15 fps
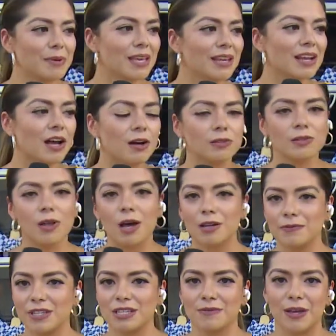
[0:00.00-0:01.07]
I mean, a lot
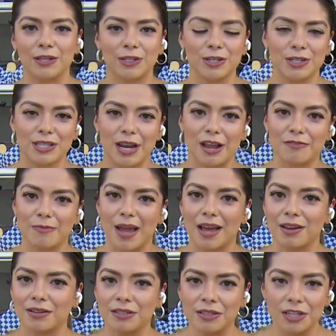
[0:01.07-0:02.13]
of these vendors that I've
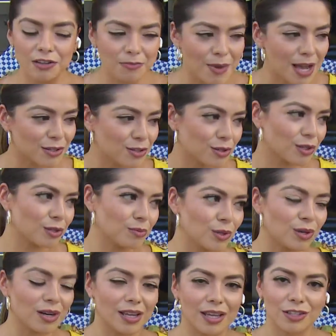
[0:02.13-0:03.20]
met give back to the
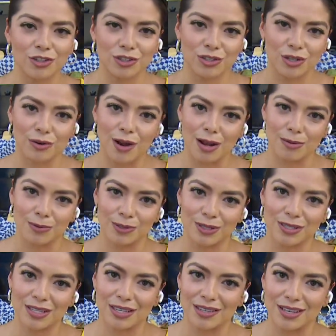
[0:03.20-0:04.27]
community. It's just incredible to
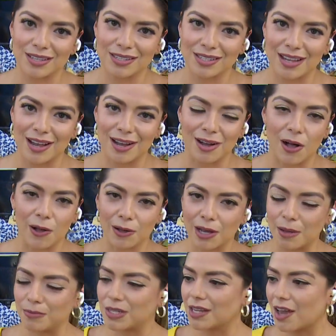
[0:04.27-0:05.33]
see this uh, all
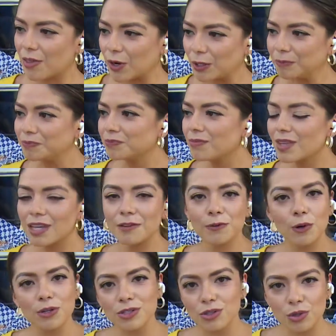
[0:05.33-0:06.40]
come together. And of
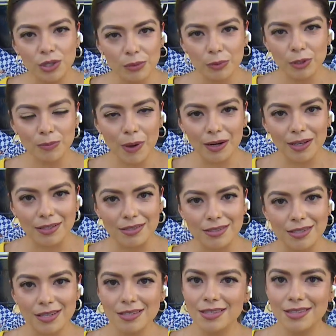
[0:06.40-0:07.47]
course, enjoy the blue
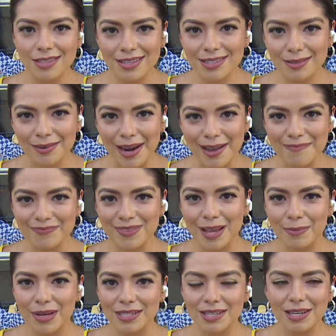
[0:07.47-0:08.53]
bonnets. Tis the season, right?
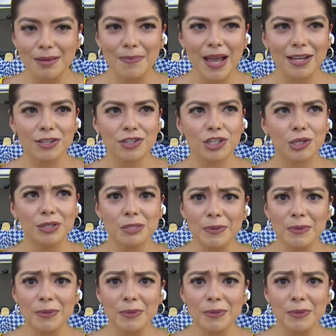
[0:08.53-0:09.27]
I'm going to send it back into you.